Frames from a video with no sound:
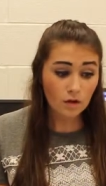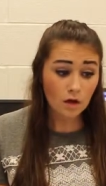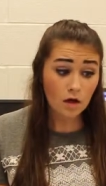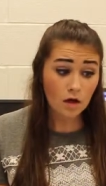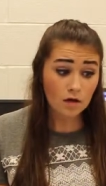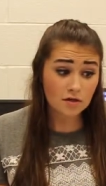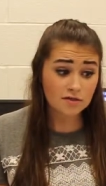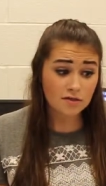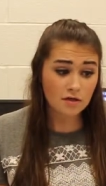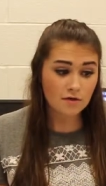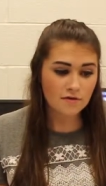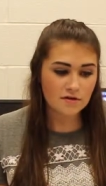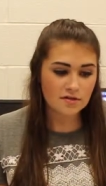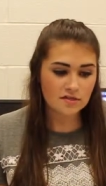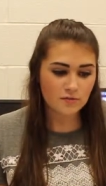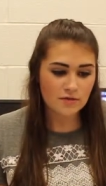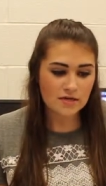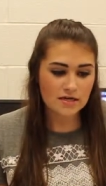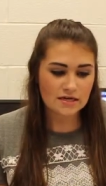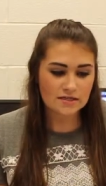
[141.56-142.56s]
Also,
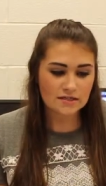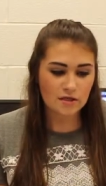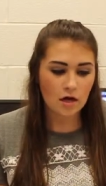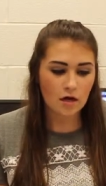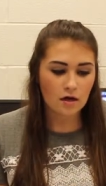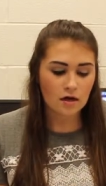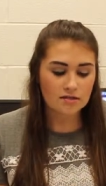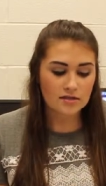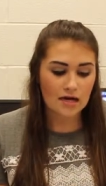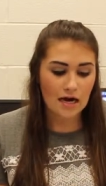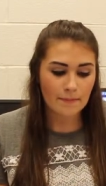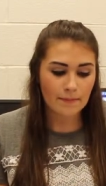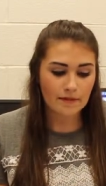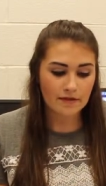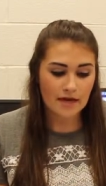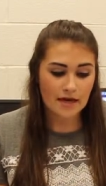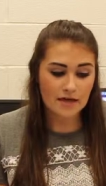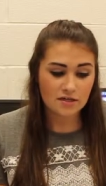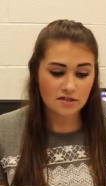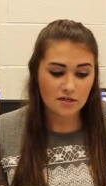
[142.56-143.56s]
this week is College
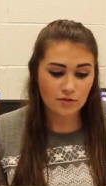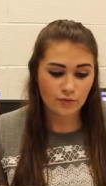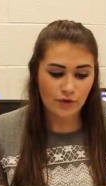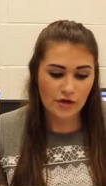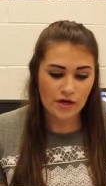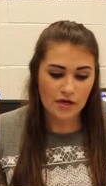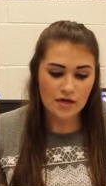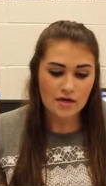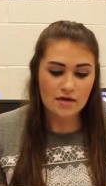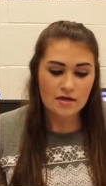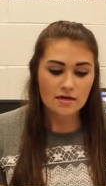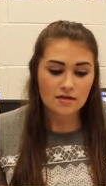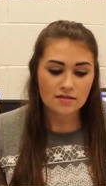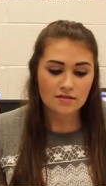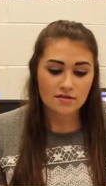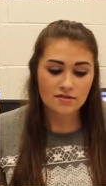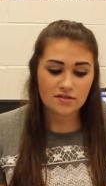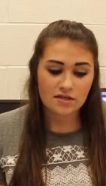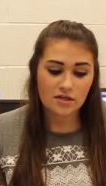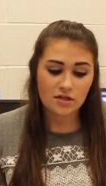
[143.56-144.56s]
Application Week,
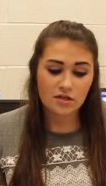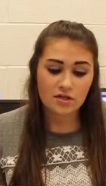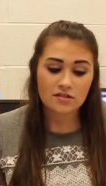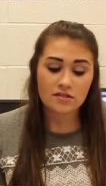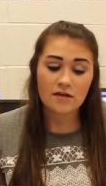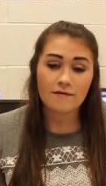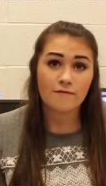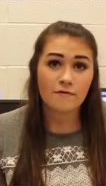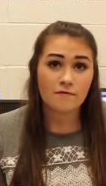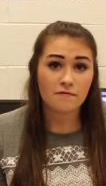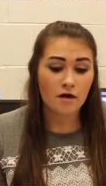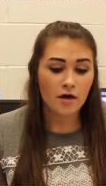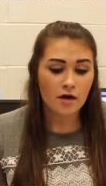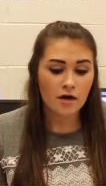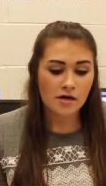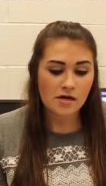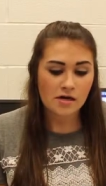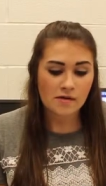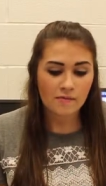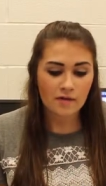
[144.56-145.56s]
so seniors, if you've
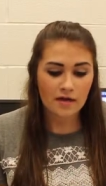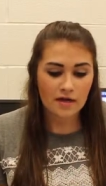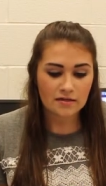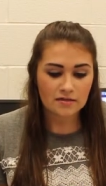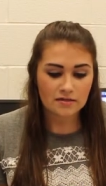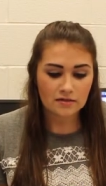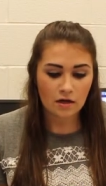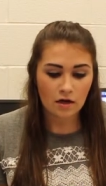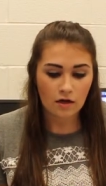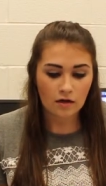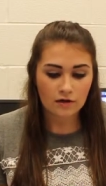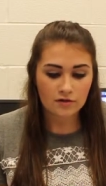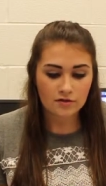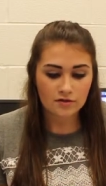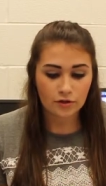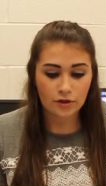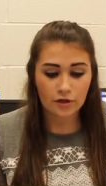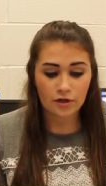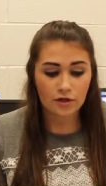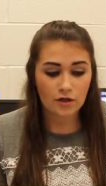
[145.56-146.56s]
already applied to
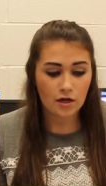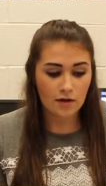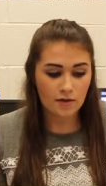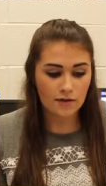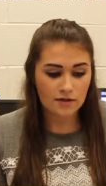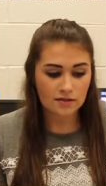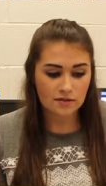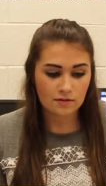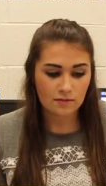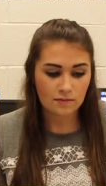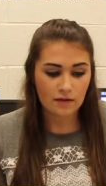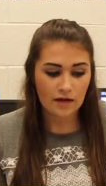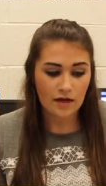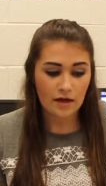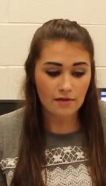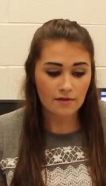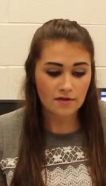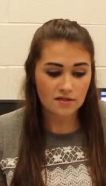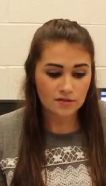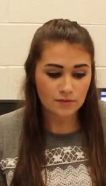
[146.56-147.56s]
college or are going to
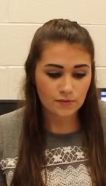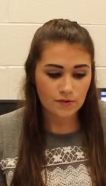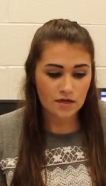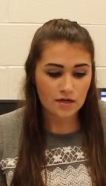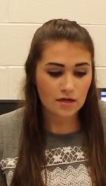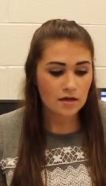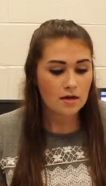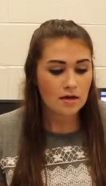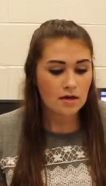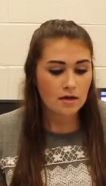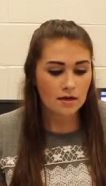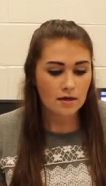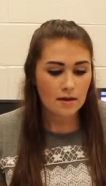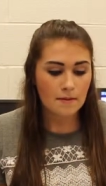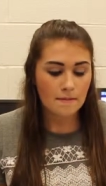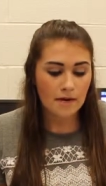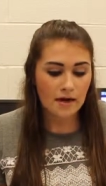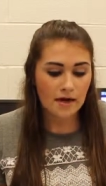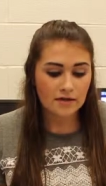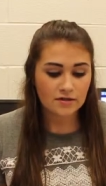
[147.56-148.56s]
apply this week,
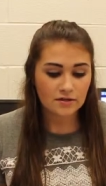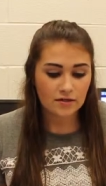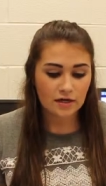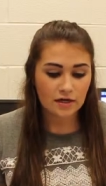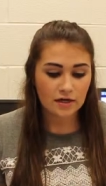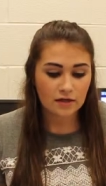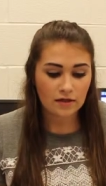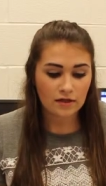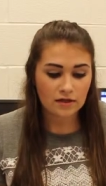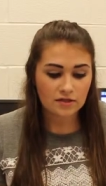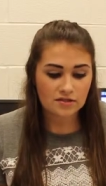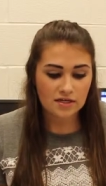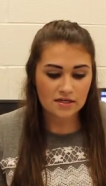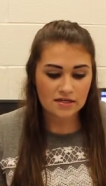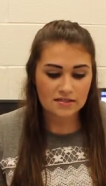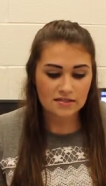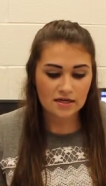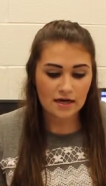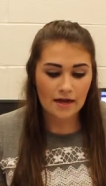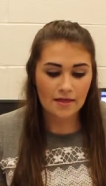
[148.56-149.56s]
come by during lunch
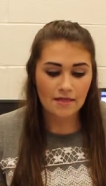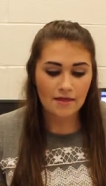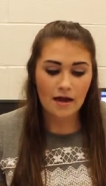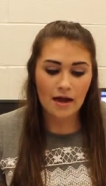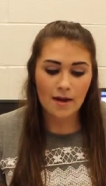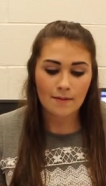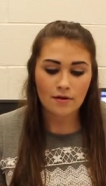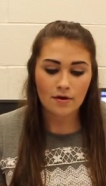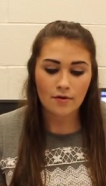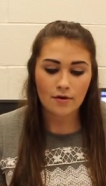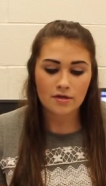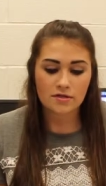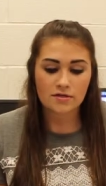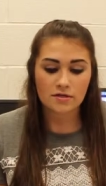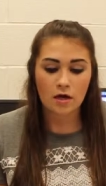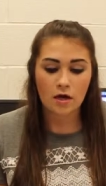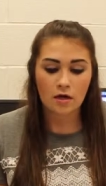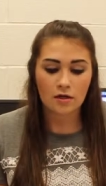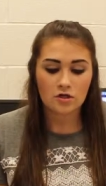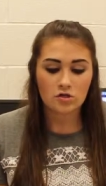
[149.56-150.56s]
and sign the I'm Going
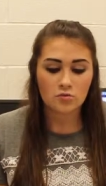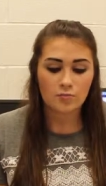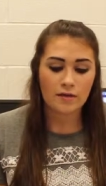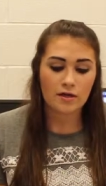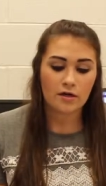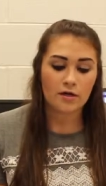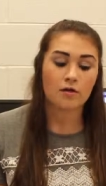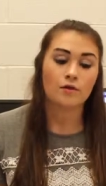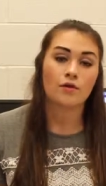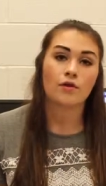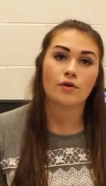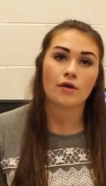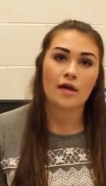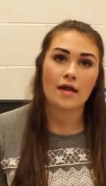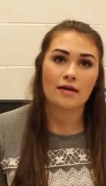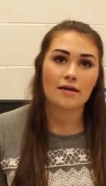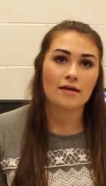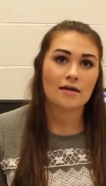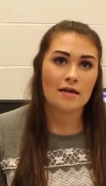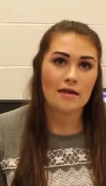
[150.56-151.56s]
to College banner
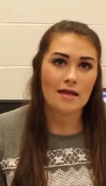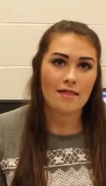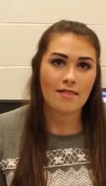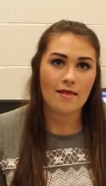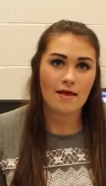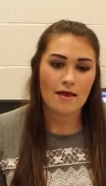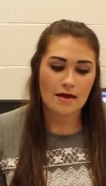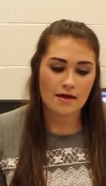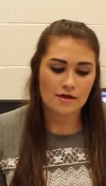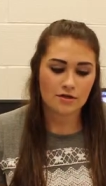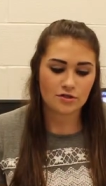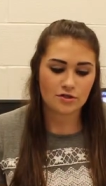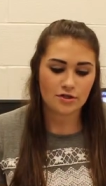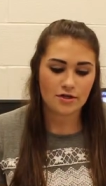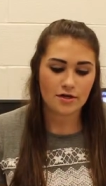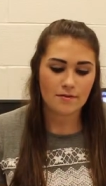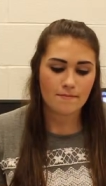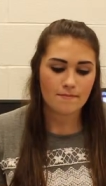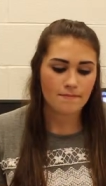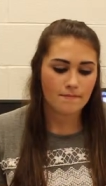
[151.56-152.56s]
located in the
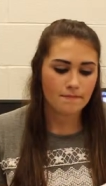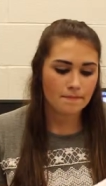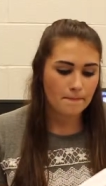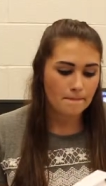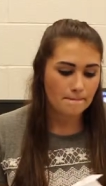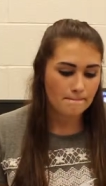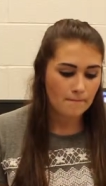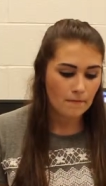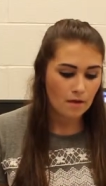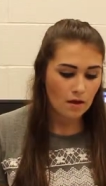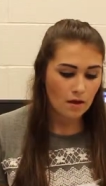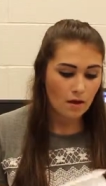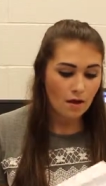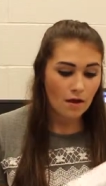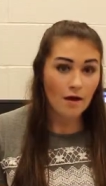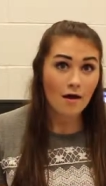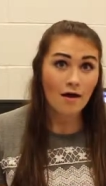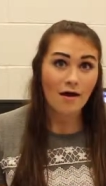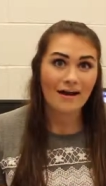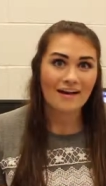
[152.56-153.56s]
atrium.
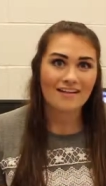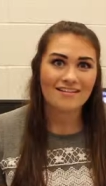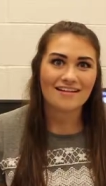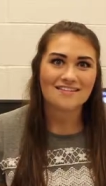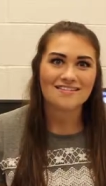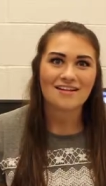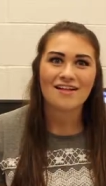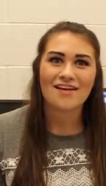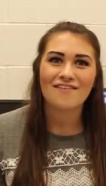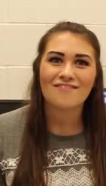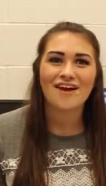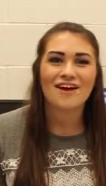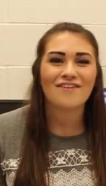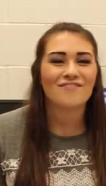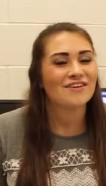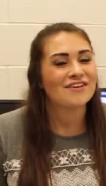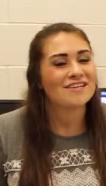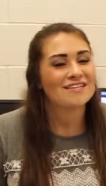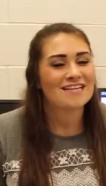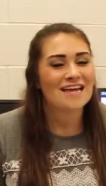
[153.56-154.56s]
Alright, that's all I've
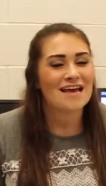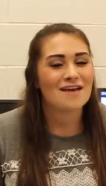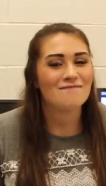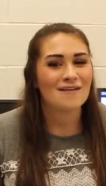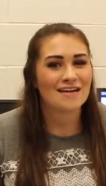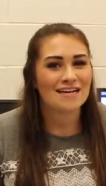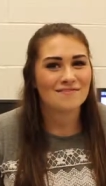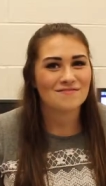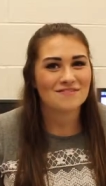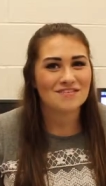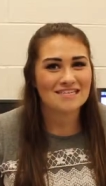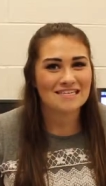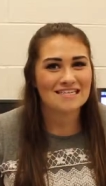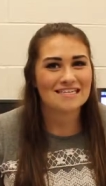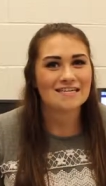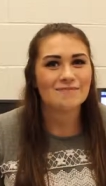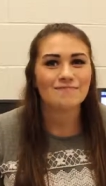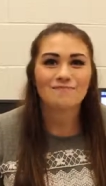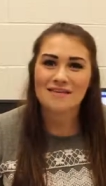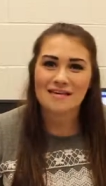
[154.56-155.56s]
got for you today. My name is
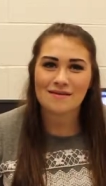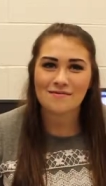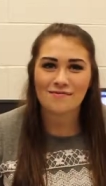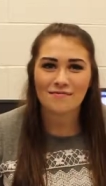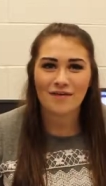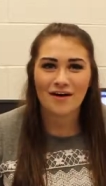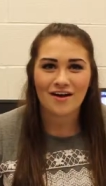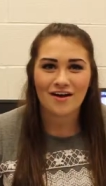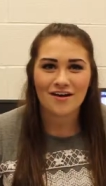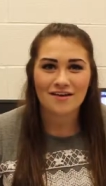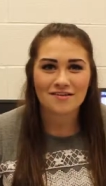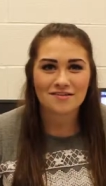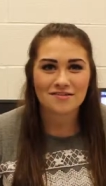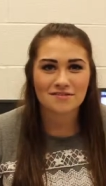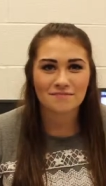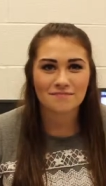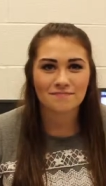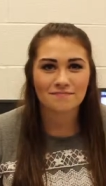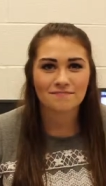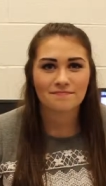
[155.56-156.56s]
Jenna. Keep it fly,
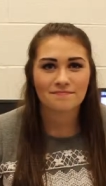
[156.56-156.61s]
Hawks.